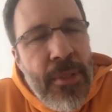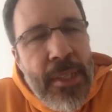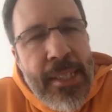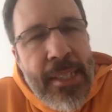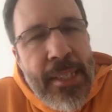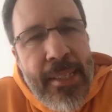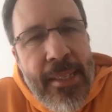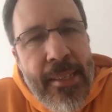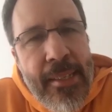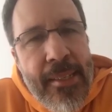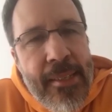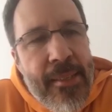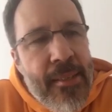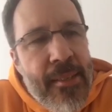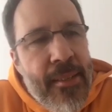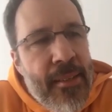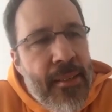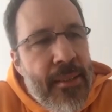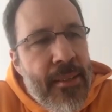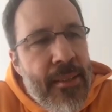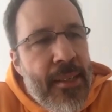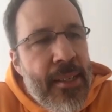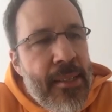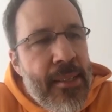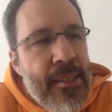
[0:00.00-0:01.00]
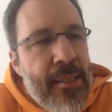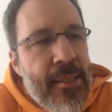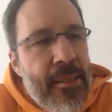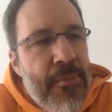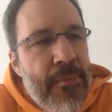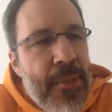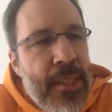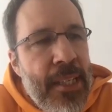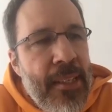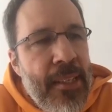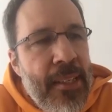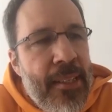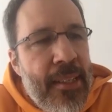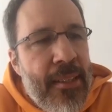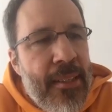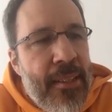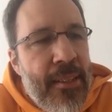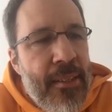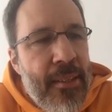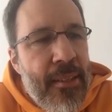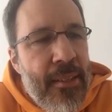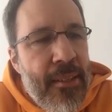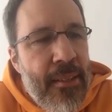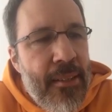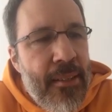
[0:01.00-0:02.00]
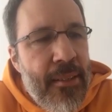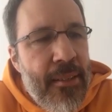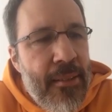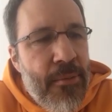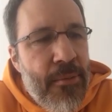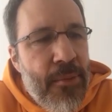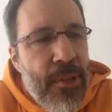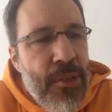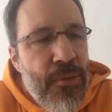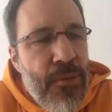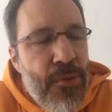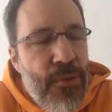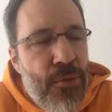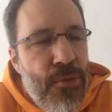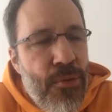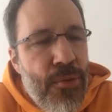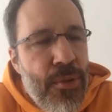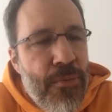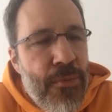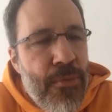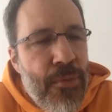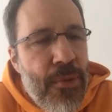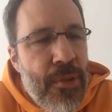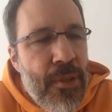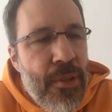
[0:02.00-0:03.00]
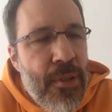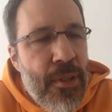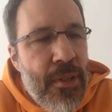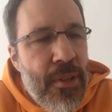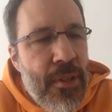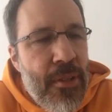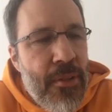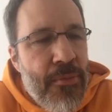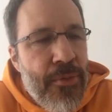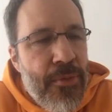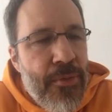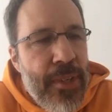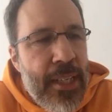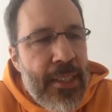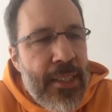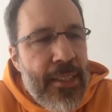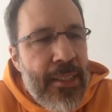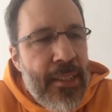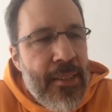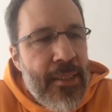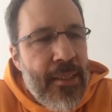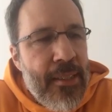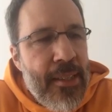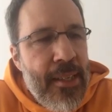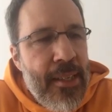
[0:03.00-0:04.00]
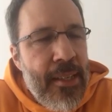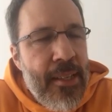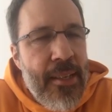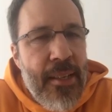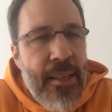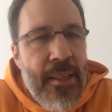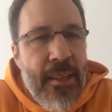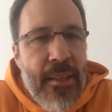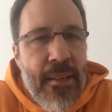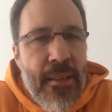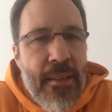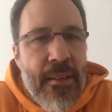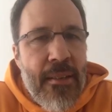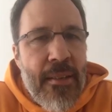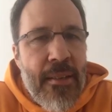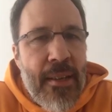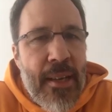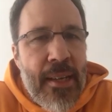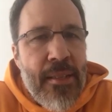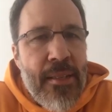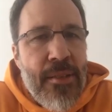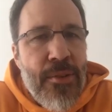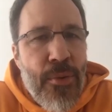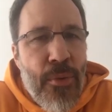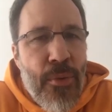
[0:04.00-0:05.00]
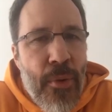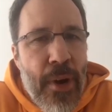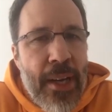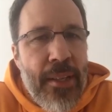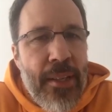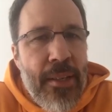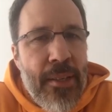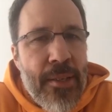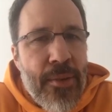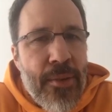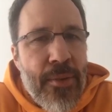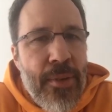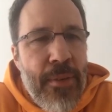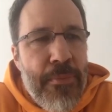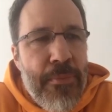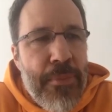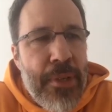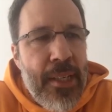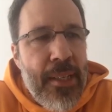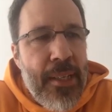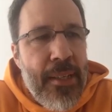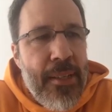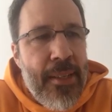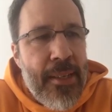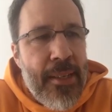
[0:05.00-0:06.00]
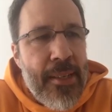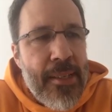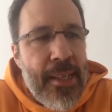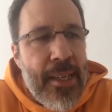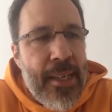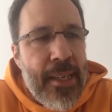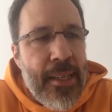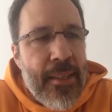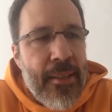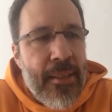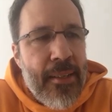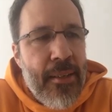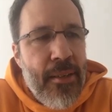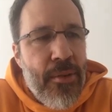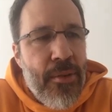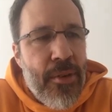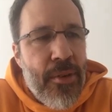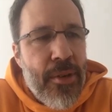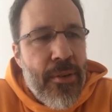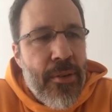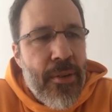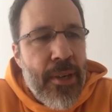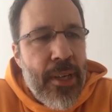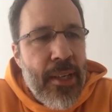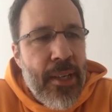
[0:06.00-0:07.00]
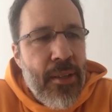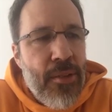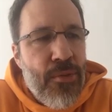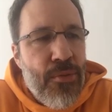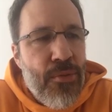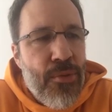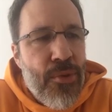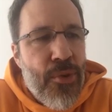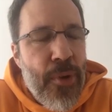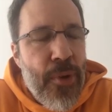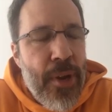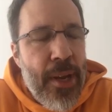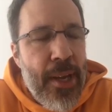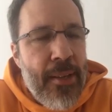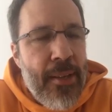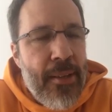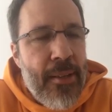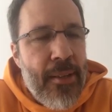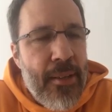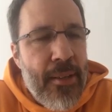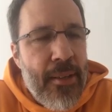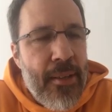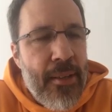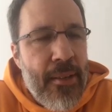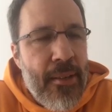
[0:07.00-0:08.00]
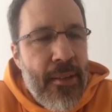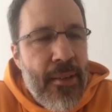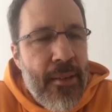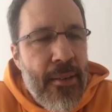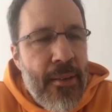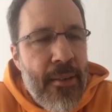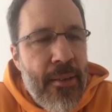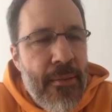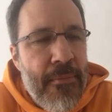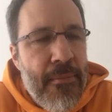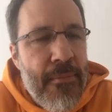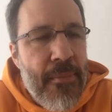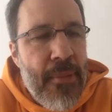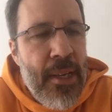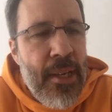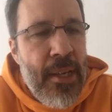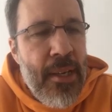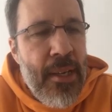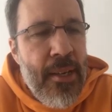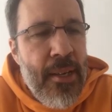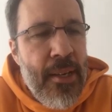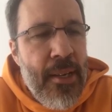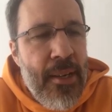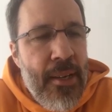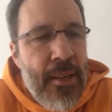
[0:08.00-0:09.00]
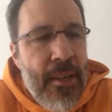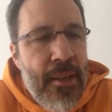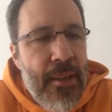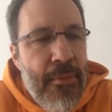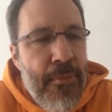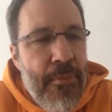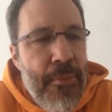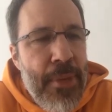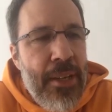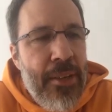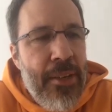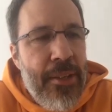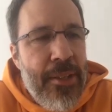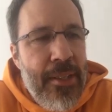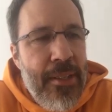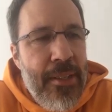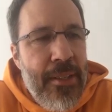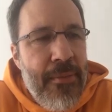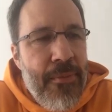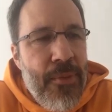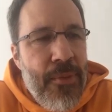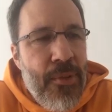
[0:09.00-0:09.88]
It's there's something that when you do a move like that in the as you write the screenplay, there's like you are trying to create a melody.